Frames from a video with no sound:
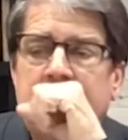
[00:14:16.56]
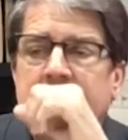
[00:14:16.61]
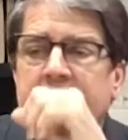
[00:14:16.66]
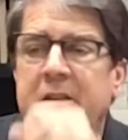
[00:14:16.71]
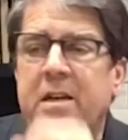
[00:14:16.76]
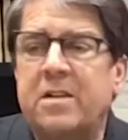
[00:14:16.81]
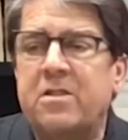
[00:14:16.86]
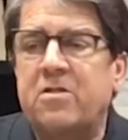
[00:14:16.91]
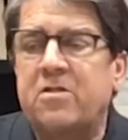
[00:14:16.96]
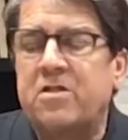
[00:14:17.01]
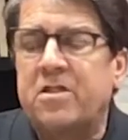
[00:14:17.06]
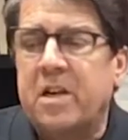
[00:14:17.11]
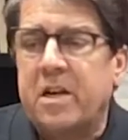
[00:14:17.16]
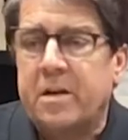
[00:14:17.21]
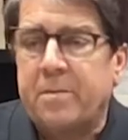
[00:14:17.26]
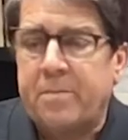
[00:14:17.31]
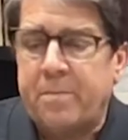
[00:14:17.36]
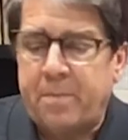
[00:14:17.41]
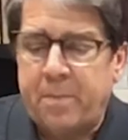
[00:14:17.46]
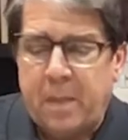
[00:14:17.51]
It's
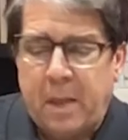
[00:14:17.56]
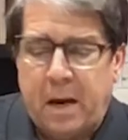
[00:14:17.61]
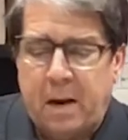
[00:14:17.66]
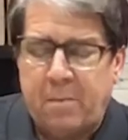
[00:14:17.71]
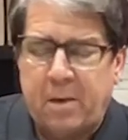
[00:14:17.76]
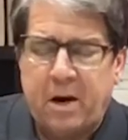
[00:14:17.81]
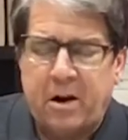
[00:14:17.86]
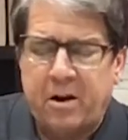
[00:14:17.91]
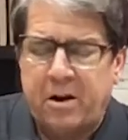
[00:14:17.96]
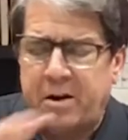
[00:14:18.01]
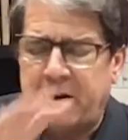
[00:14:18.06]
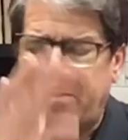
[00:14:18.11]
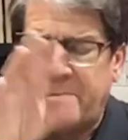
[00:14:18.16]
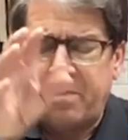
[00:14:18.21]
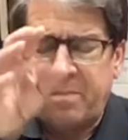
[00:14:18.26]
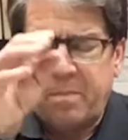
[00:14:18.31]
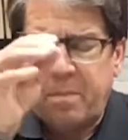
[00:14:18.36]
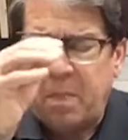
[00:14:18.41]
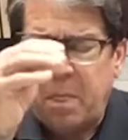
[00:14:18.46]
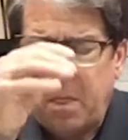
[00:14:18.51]
interesting, and I'm not
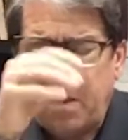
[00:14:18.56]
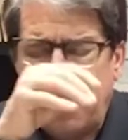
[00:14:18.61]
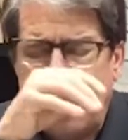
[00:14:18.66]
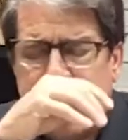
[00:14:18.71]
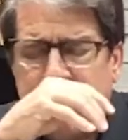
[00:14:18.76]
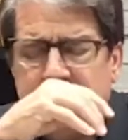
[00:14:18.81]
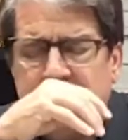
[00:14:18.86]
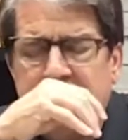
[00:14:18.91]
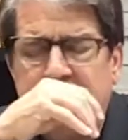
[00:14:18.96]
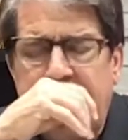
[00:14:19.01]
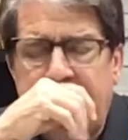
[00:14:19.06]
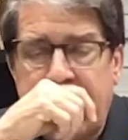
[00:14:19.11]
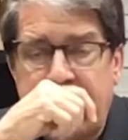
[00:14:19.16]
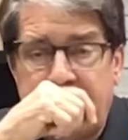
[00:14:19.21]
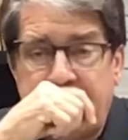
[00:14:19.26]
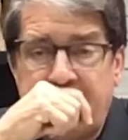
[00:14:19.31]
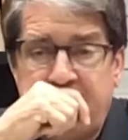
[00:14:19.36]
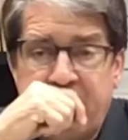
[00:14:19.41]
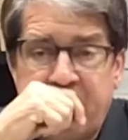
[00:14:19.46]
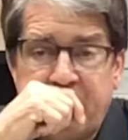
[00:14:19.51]
going to name
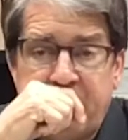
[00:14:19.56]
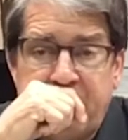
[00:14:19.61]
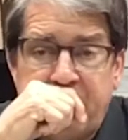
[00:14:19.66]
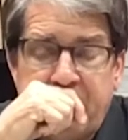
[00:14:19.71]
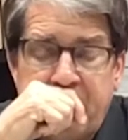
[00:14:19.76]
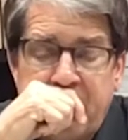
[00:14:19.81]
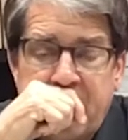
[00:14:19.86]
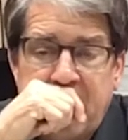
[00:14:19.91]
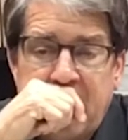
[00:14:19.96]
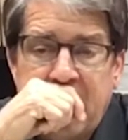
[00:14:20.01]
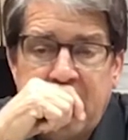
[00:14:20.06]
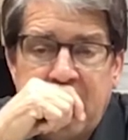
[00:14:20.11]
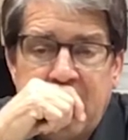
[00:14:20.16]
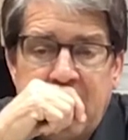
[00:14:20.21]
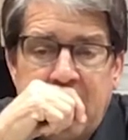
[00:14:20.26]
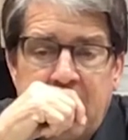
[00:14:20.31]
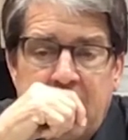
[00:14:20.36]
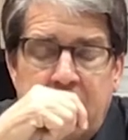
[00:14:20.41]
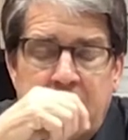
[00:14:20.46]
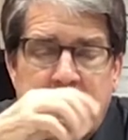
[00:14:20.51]
names,
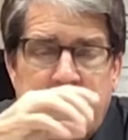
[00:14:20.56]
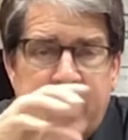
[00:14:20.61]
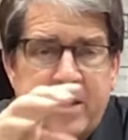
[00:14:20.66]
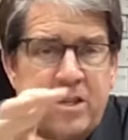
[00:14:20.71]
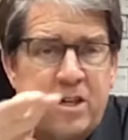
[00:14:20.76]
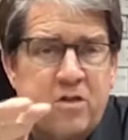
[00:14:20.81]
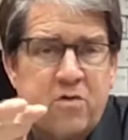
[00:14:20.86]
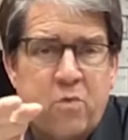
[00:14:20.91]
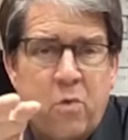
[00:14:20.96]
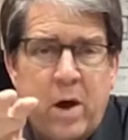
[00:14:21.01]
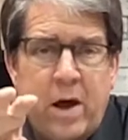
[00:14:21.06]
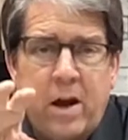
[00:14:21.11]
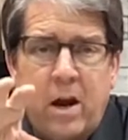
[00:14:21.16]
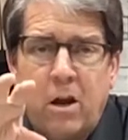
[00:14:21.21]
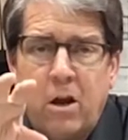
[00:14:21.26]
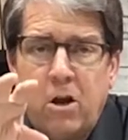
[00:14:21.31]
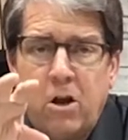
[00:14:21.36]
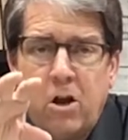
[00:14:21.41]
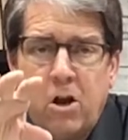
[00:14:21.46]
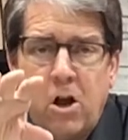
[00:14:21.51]
but I just read
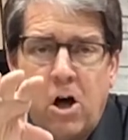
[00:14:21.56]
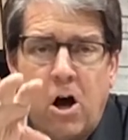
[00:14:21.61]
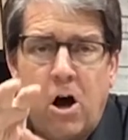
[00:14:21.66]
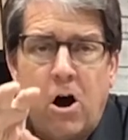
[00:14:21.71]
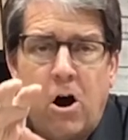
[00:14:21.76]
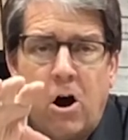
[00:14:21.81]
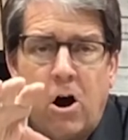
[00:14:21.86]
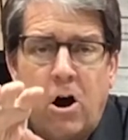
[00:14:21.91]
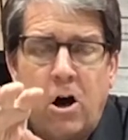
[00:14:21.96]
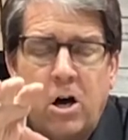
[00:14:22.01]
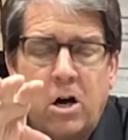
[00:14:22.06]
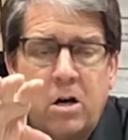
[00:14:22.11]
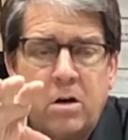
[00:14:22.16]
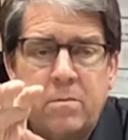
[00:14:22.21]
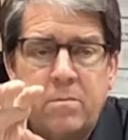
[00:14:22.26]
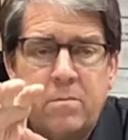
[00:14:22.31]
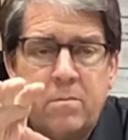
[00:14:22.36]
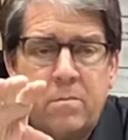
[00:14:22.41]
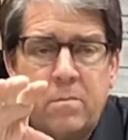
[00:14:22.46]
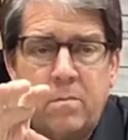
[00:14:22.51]
a long
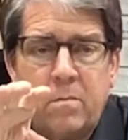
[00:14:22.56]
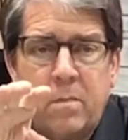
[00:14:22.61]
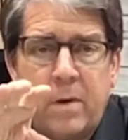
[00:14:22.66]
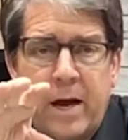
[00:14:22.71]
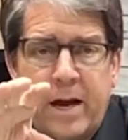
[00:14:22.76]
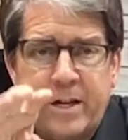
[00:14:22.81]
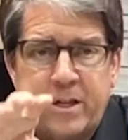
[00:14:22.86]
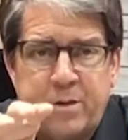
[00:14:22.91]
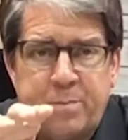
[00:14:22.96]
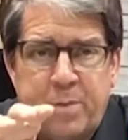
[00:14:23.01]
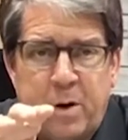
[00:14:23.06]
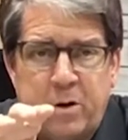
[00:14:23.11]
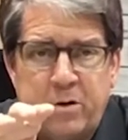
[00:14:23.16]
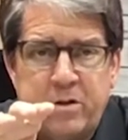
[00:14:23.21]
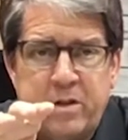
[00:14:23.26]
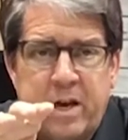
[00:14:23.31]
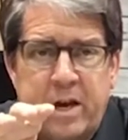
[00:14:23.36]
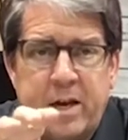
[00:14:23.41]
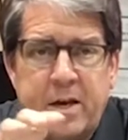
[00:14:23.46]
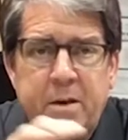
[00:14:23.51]

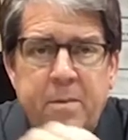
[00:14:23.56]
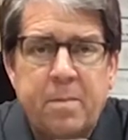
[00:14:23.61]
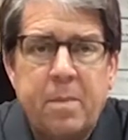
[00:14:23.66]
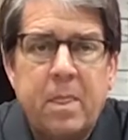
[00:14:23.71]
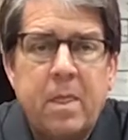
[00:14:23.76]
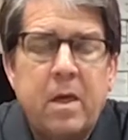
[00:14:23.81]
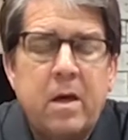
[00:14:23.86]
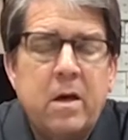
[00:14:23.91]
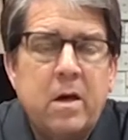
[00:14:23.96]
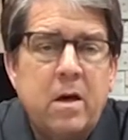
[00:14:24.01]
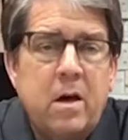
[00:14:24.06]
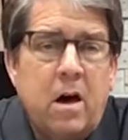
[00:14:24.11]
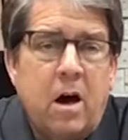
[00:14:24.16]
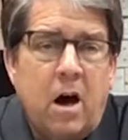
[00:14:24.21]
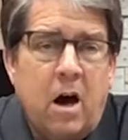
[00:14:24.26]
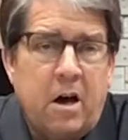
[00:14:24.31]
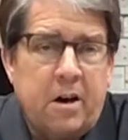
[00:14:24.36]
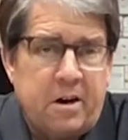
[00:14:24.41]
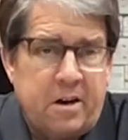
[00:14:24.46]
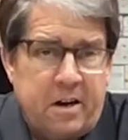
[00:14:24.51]
expose on
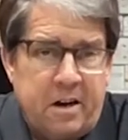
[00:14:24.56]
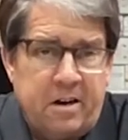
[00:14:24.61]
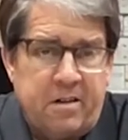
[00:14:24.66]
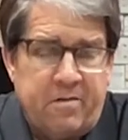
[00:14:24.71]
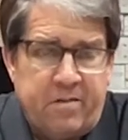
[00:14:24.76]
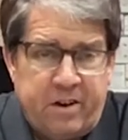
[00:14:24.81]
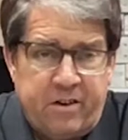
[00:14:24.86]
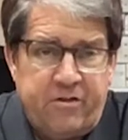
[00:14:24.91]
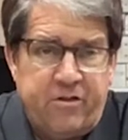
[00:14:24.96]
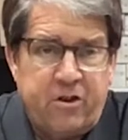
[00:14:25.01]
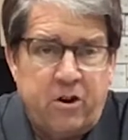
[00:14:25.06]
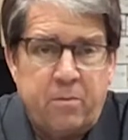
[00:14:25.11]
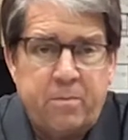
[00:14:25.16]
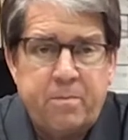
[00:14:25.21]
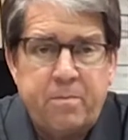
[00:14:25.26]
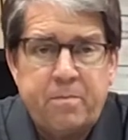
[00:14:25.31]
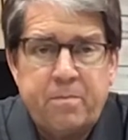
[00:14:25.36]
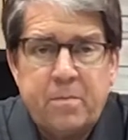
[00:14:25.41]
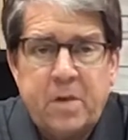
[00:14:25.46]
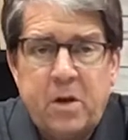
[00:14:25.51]
an individual.
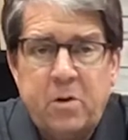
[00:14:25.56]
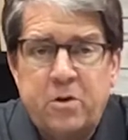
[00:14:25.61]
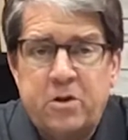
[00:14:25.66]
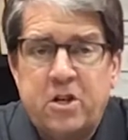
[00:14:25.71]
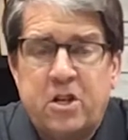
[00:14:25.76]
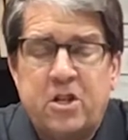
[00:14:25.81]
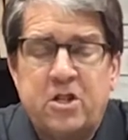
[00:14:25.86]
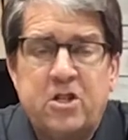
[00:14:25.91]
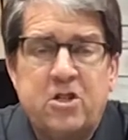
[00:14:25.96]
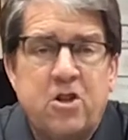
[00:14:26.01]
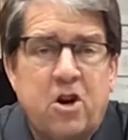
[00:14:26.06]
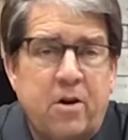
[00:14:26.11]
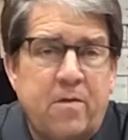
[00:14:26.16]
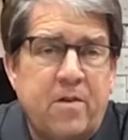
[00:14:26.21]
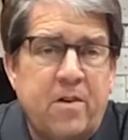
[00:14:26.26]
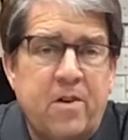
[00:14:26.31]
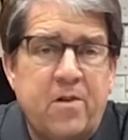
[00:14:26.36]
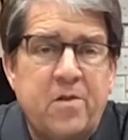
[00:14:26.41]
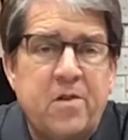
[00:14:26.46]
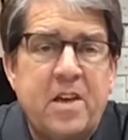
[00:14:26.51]
He was a
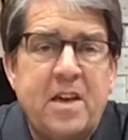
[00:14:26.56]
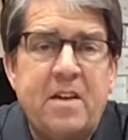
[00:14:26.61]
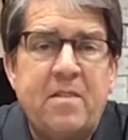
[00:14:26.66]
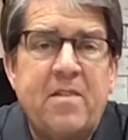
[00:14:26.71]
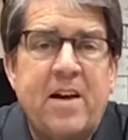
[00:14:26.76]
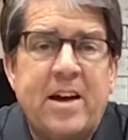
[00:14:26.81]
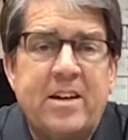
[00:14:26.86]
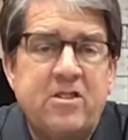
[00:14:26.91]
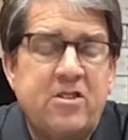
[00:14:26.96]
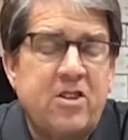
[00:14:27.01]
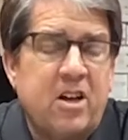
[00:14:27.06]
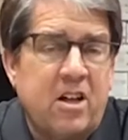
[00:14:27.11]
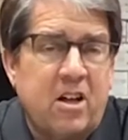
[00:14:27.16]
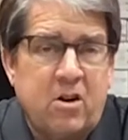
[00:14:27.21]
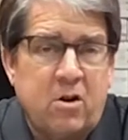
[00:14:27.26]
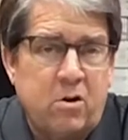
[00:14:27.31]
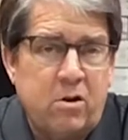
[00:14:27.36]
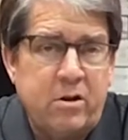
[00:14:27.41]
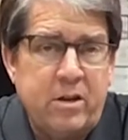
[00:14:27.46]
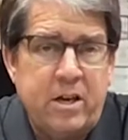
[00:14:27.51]
conservative
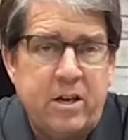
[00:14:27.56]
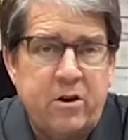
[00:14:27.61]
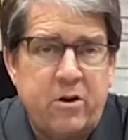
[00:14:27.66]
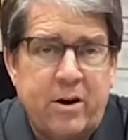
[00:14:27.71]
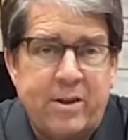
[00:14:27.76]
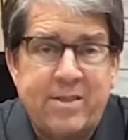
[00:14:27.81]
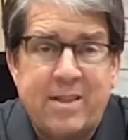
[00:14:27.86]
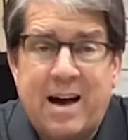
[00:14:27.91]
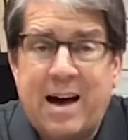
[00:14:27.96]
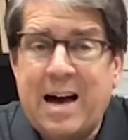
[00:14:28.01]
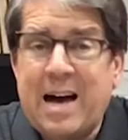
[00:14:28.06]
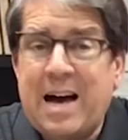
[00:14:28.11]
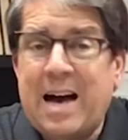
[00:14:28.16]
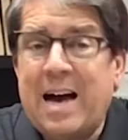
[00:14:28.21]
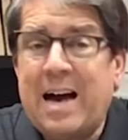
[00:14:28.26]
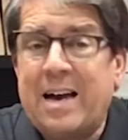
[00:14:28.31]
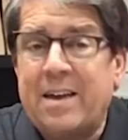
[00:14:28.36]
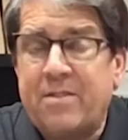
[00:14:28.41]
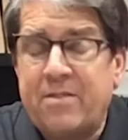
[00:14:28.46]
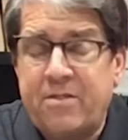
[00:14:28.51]
evangelical leader at the
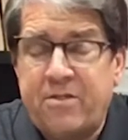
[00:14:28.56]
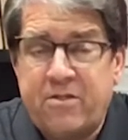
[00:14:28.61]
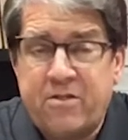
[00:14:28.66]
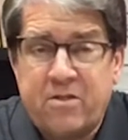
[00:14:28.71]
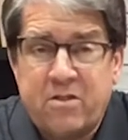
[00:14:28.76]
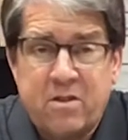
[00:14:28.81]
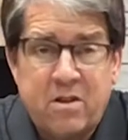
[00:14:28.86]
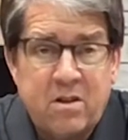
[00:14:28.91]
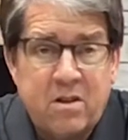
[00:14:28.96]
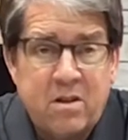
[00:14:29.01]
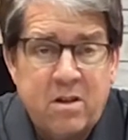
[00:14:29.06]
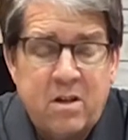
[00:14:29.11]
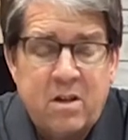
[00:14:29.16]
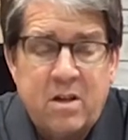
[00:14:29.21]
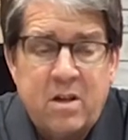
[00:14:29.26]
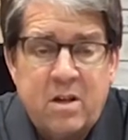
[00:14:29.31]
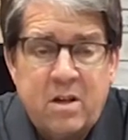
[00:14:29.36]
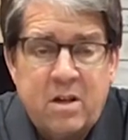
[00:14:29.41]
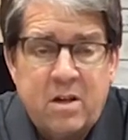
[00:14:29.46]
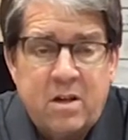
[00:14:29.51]
heights
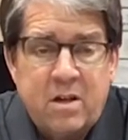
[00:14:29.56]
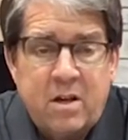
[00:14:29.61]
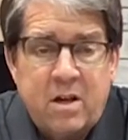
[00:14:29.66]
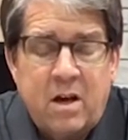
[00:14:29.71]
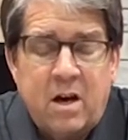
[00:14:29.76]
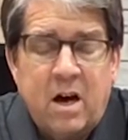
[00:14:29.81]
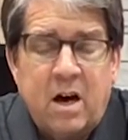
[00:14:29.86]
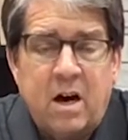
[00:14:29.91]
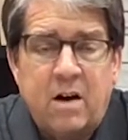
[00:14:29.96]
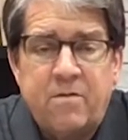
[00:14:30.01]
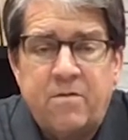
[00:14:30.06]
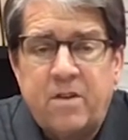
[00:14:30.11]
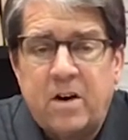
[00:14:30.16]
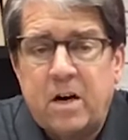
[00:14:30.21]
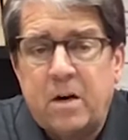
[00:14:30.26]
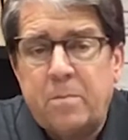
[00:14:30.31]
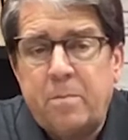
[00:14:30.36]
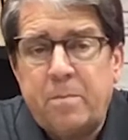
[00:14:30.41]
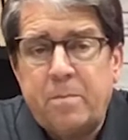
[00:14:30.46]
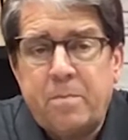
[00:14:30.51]

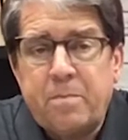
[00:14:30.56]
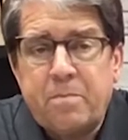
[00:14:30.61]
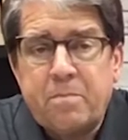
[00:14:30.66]
of